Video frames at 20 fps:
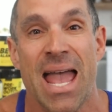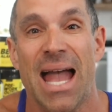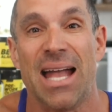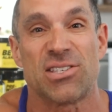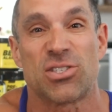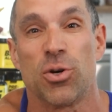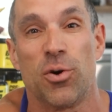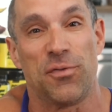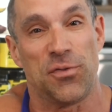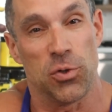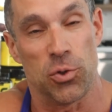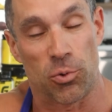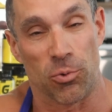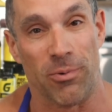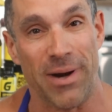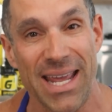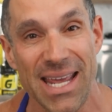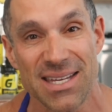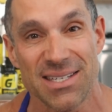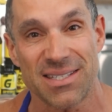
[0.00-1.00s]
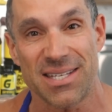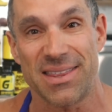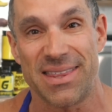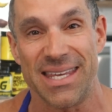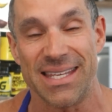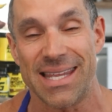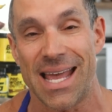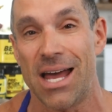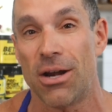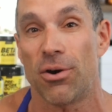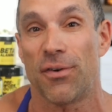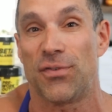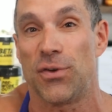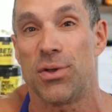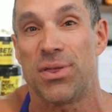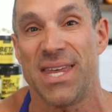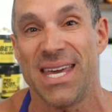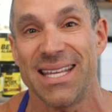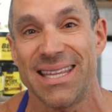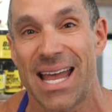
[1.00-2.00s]
And so if you were raised to think that, or if
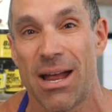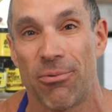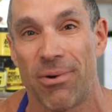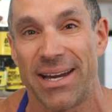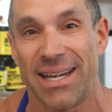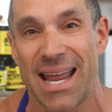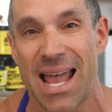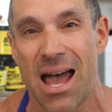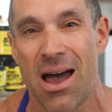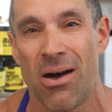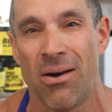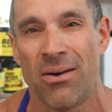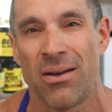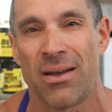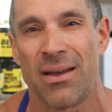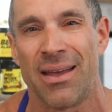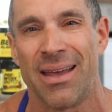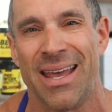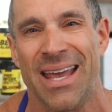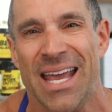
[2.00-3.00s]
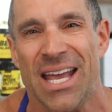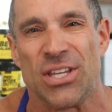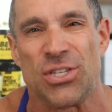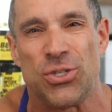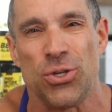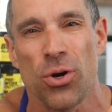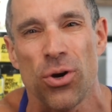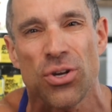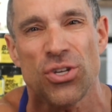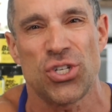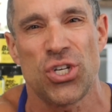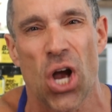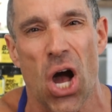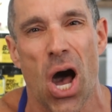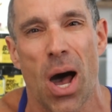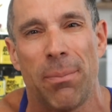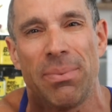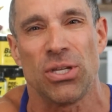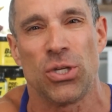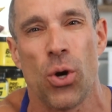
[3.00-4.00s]
you think that right now, it's your
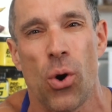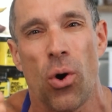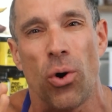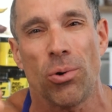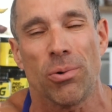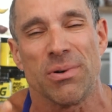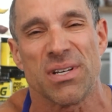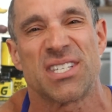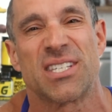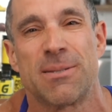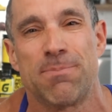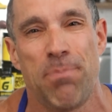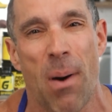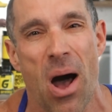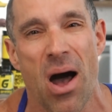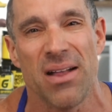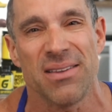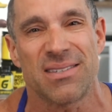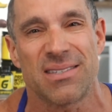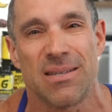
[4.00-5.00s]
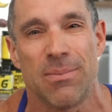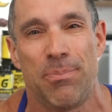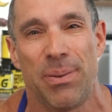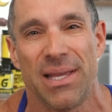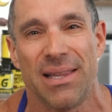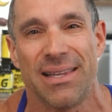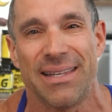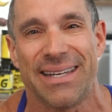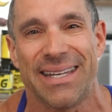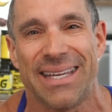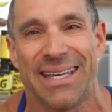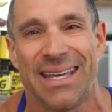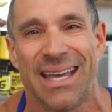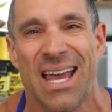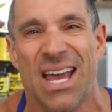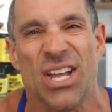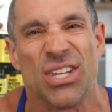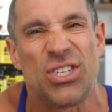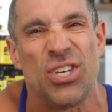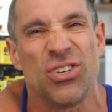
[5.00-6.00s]
job, your responsibility
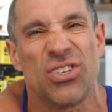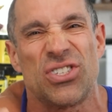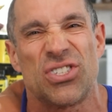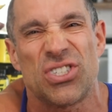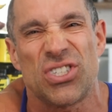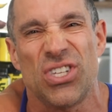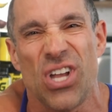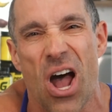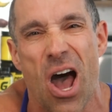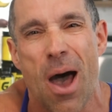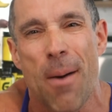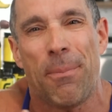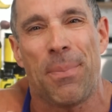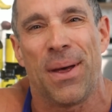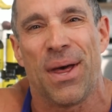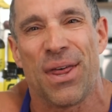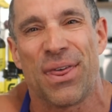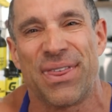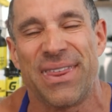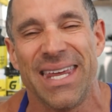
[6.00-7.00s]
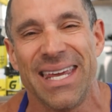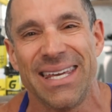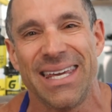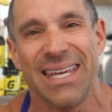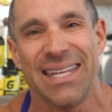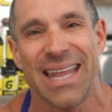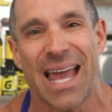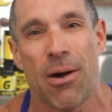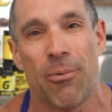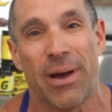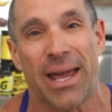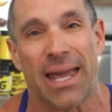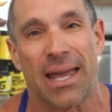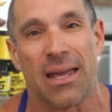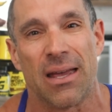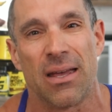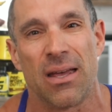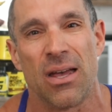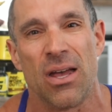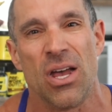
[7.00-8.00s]
to stop thinking that way.
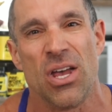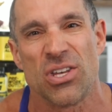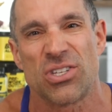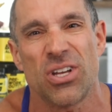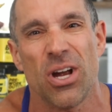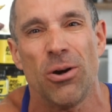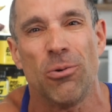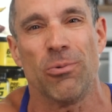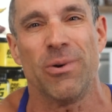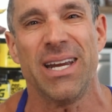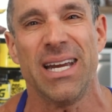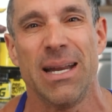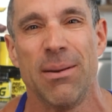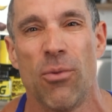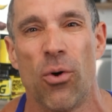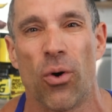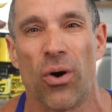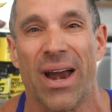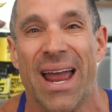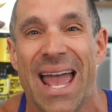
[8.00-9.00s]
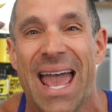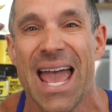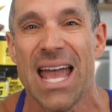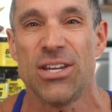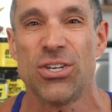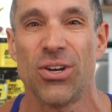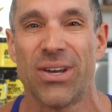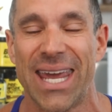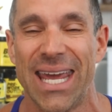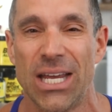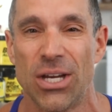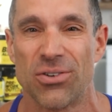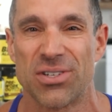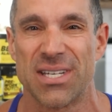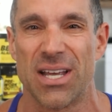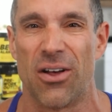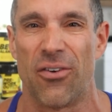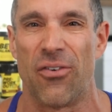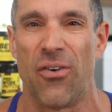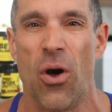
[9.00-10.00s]
Start reading more, educate
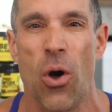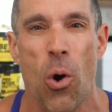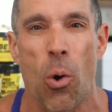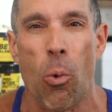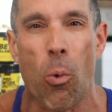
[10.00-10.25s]
yourself.